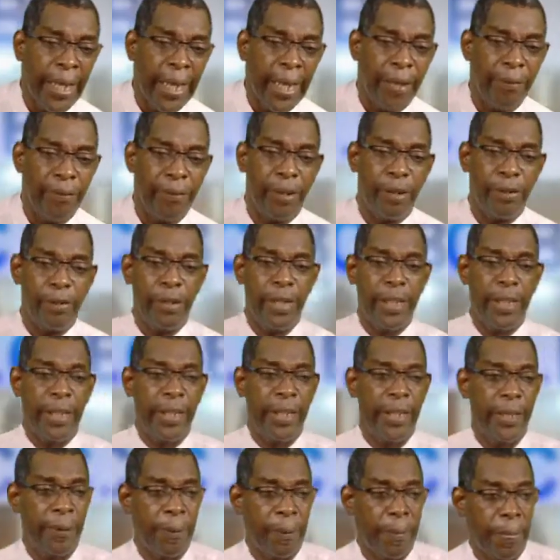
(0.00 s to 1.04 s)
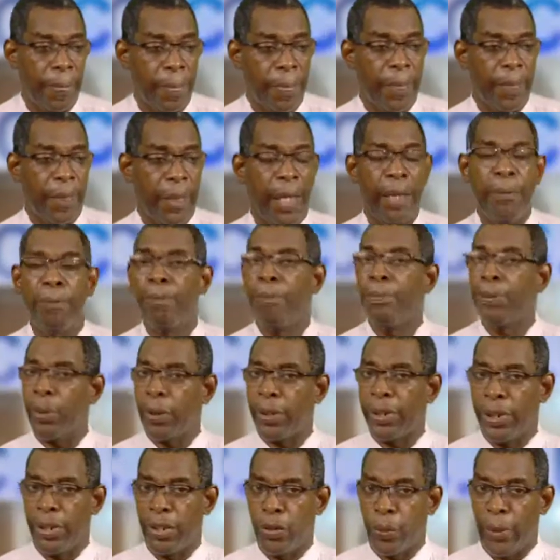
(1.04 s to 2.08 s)
A very
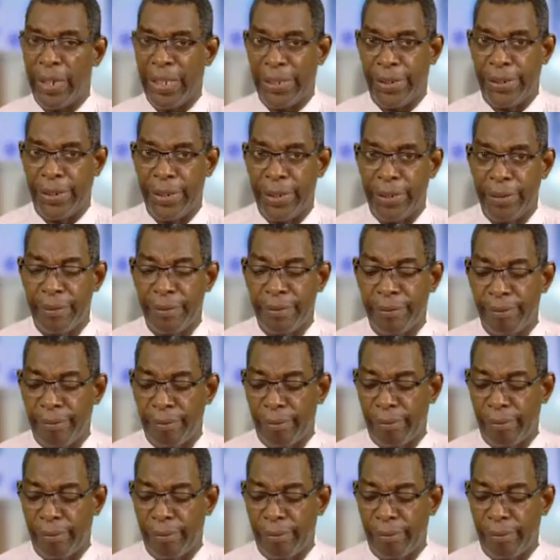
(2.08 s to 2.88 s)
important question.